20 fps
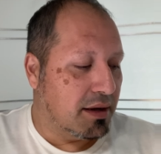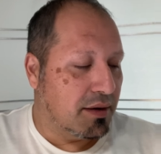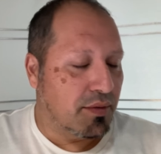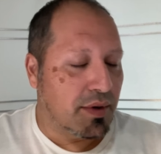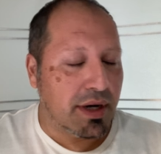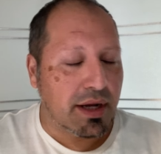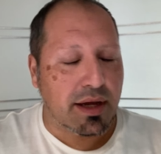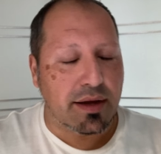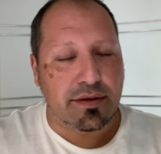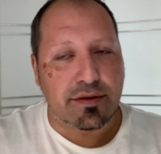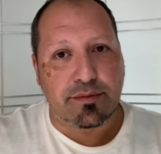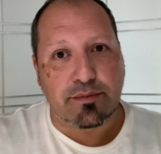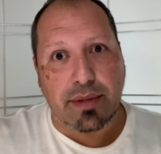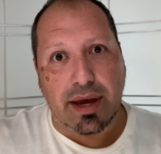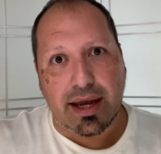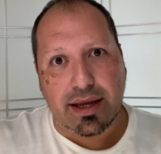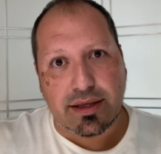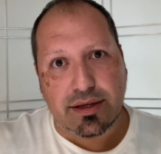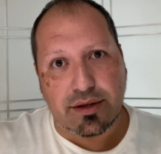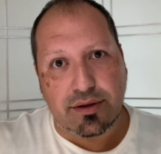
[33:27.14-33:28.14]
What it comes
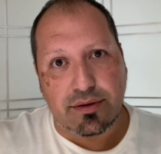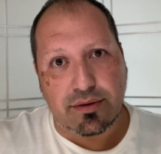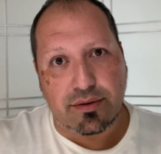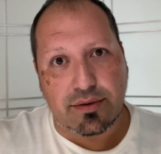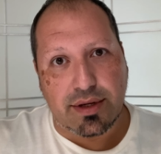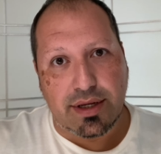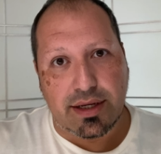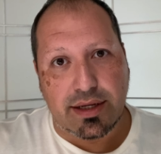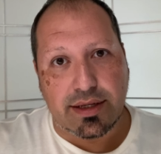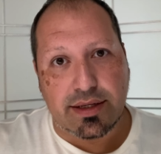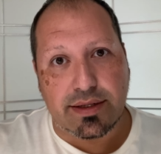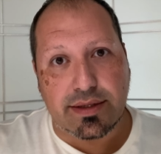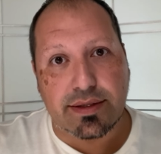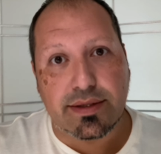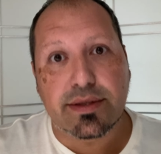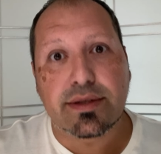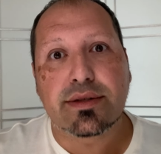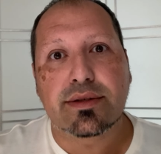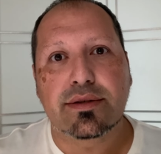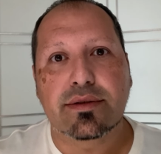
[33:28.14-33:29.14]
back to
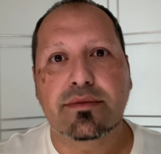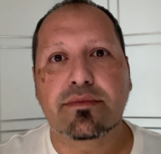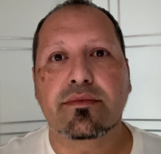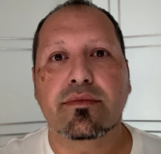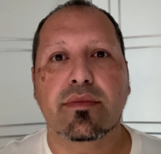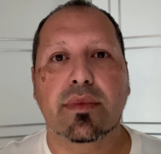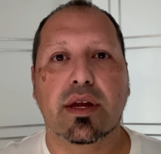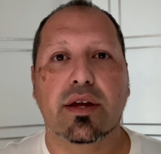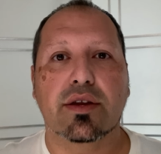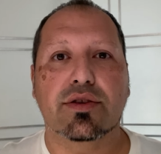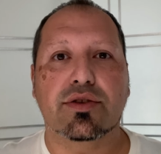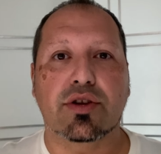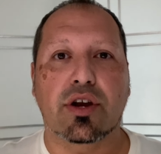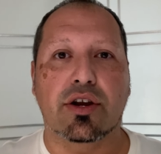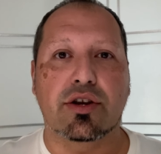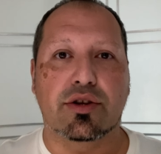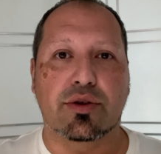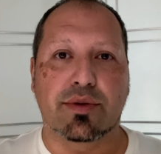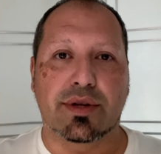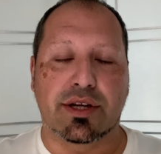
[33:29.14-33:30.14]
is
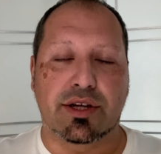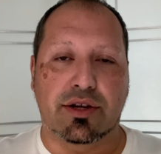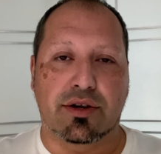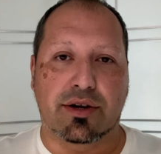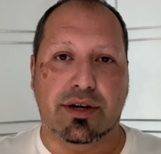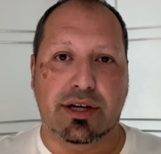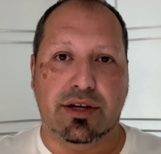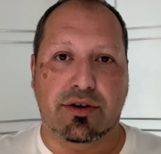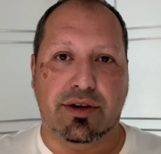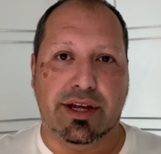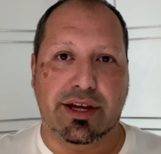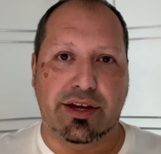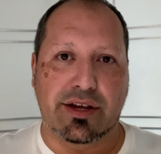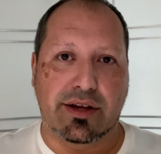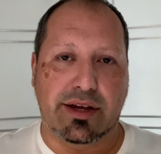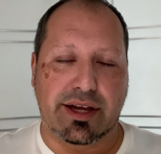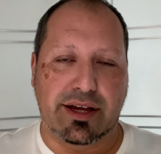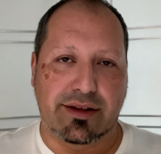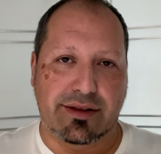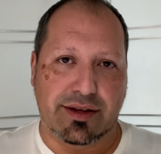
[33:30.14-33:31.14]
start doing your inner
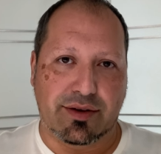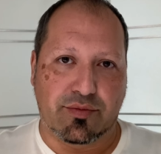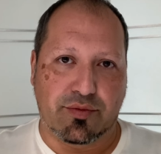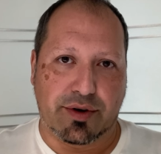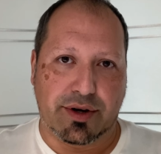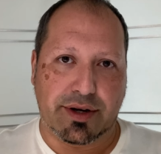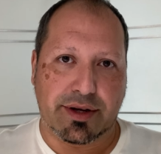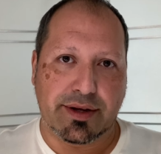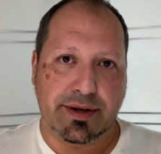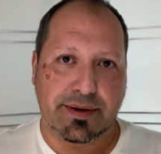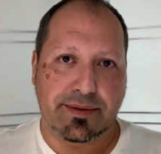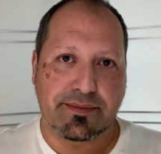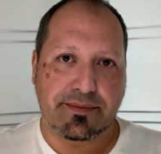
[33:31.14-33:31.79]
heal healing work